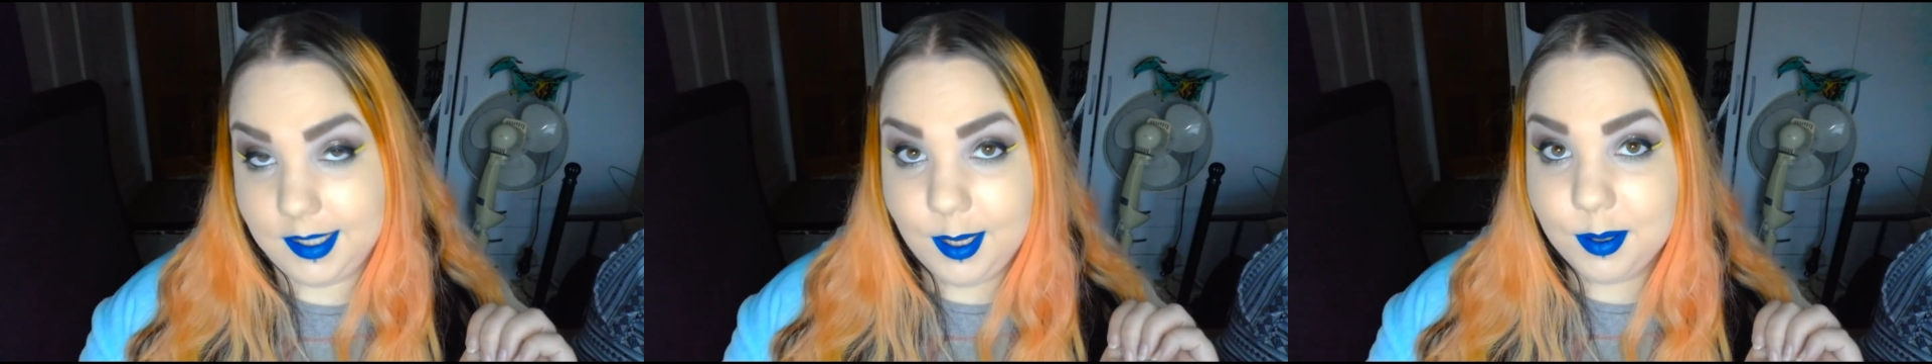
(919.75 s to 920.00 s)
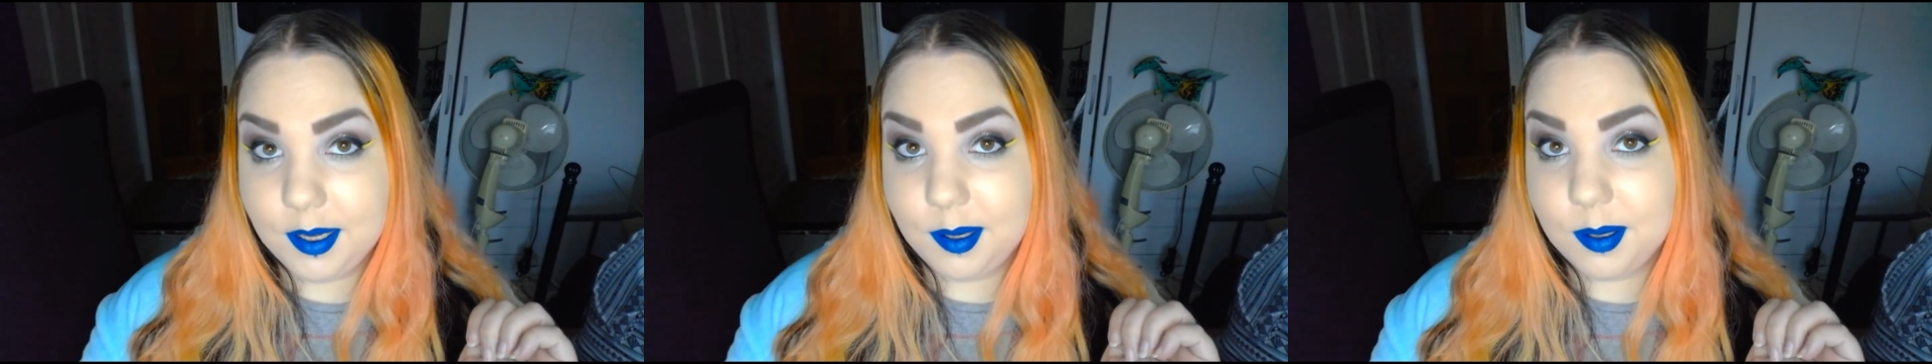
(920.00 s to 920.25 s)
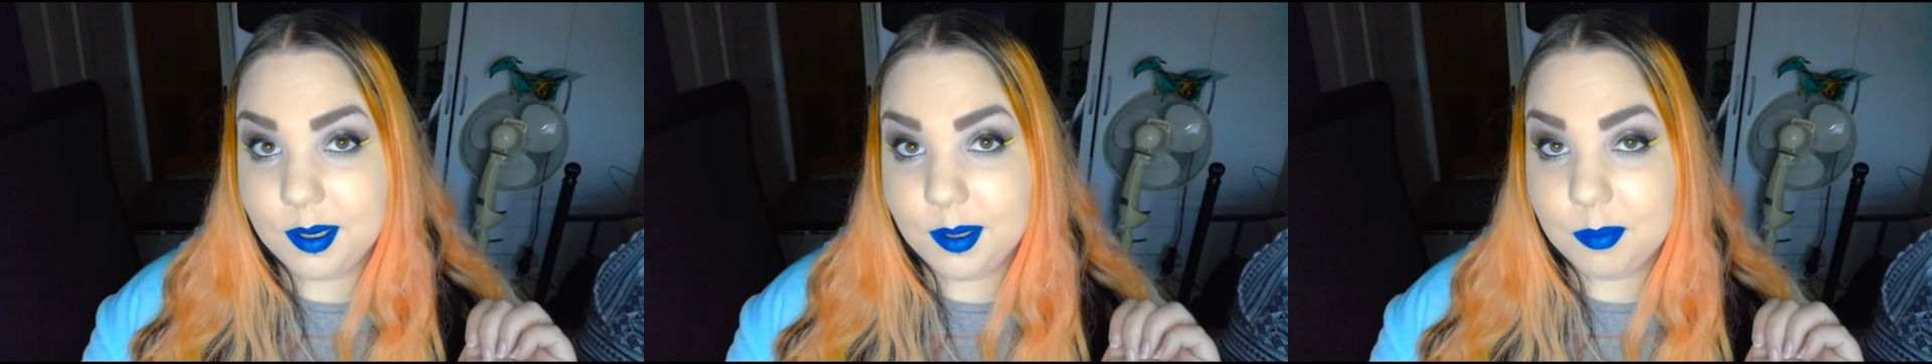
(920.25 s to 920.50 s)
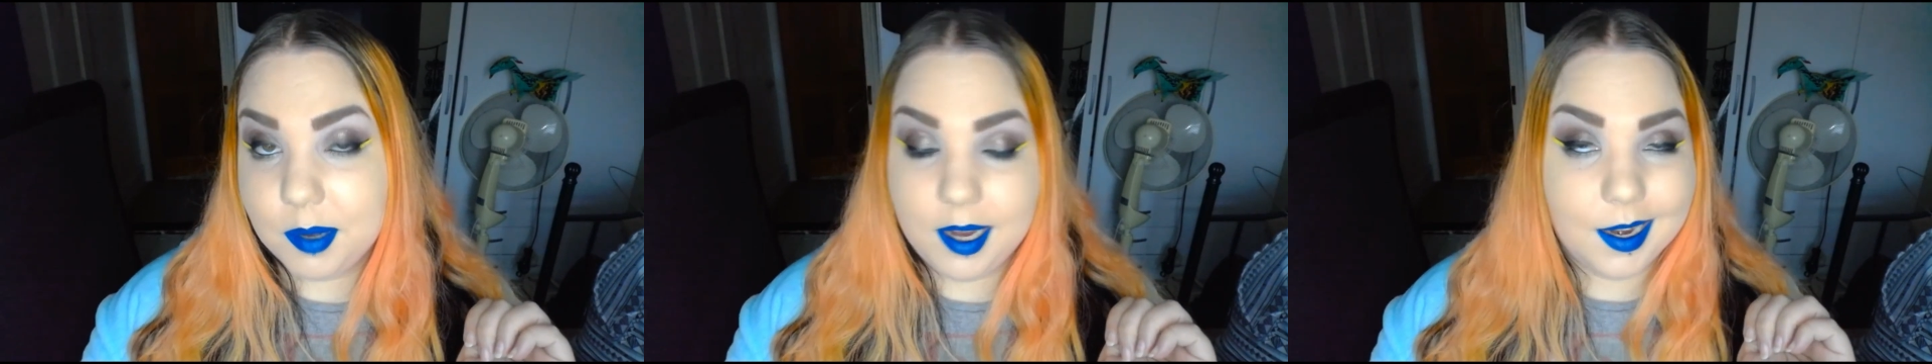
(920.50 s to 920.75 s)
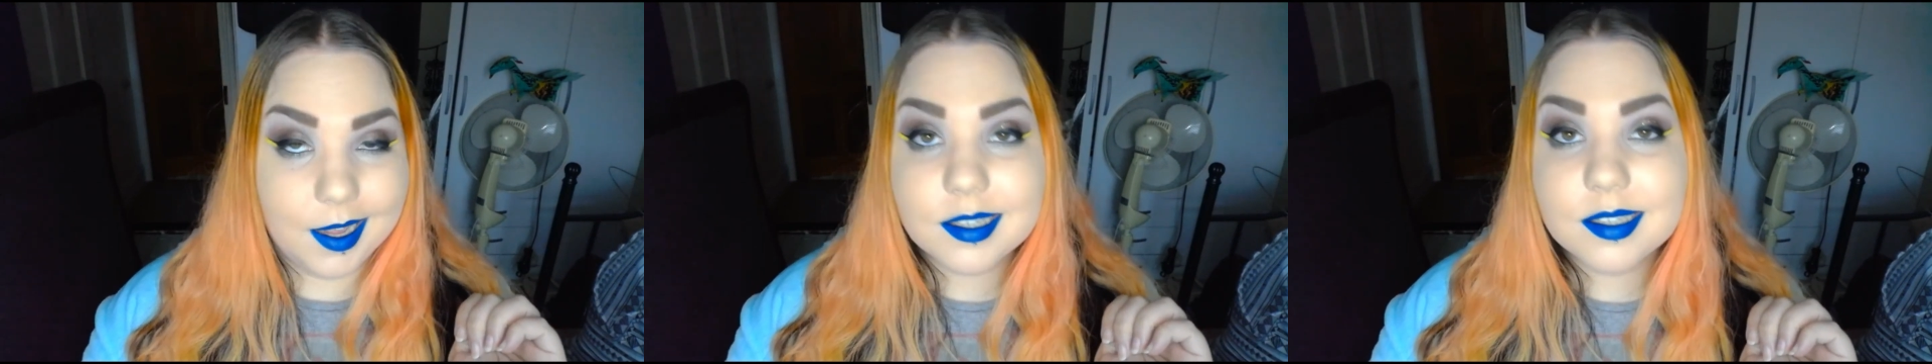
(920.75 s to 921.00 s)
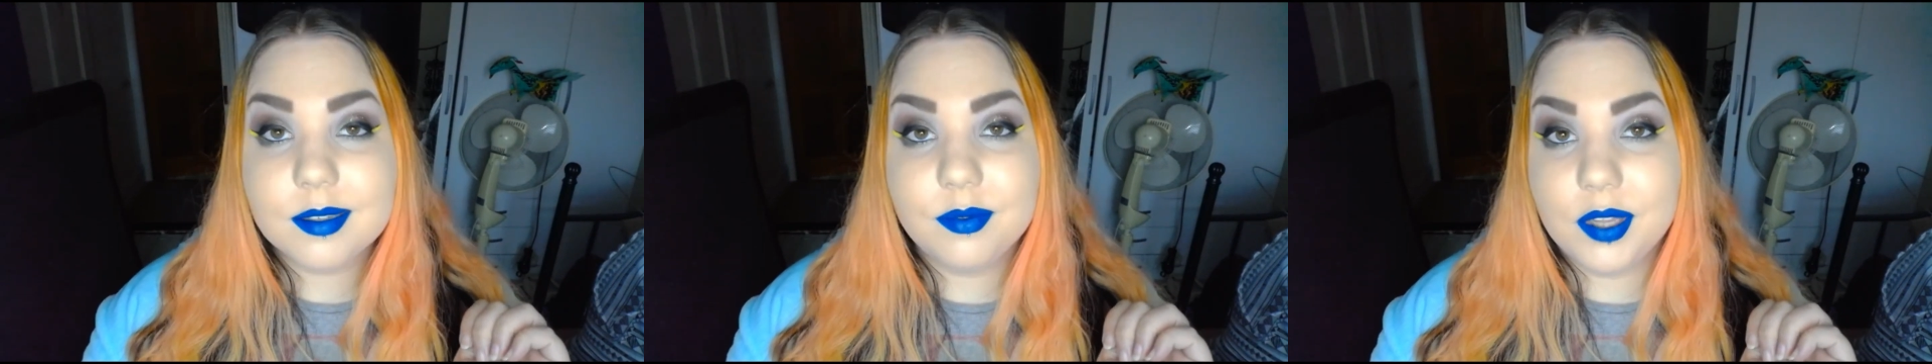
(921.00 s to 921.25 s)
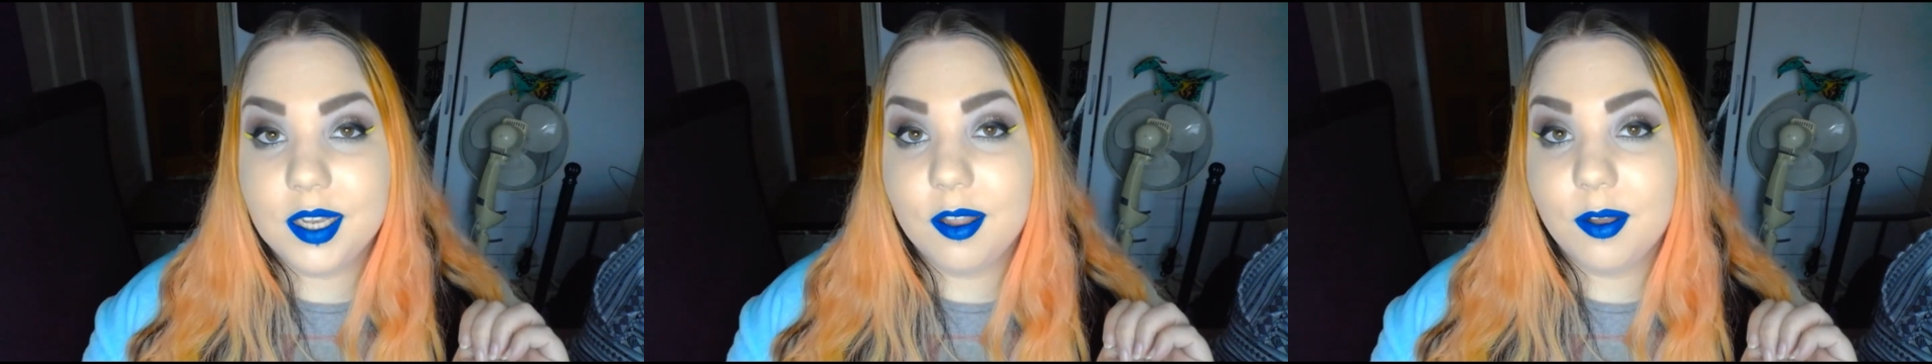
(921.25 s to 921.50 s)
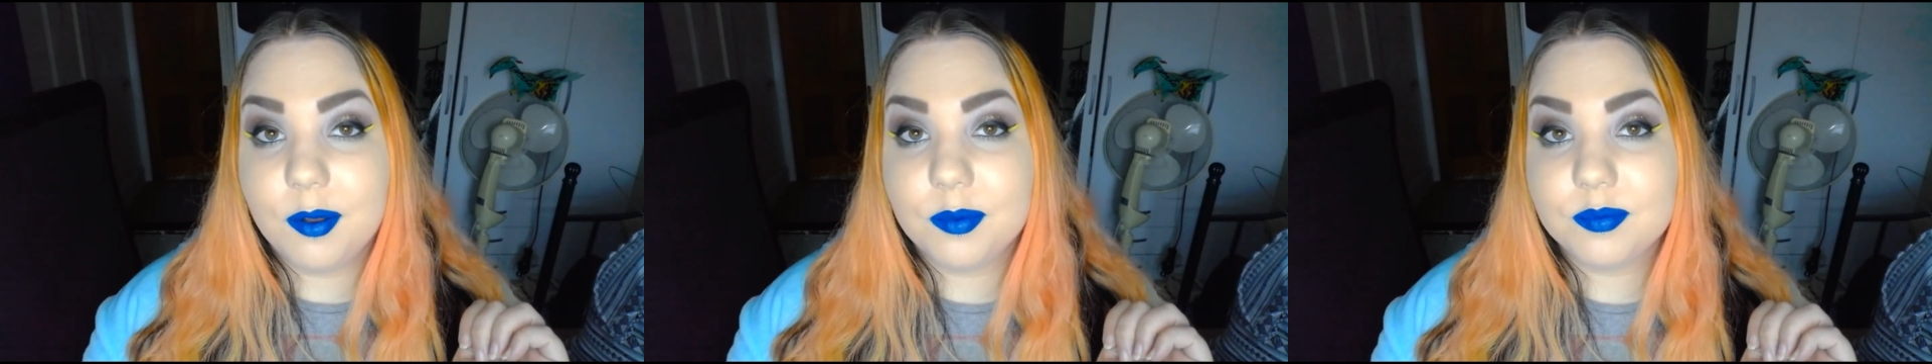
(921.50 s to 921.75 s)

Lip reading: you in my next video.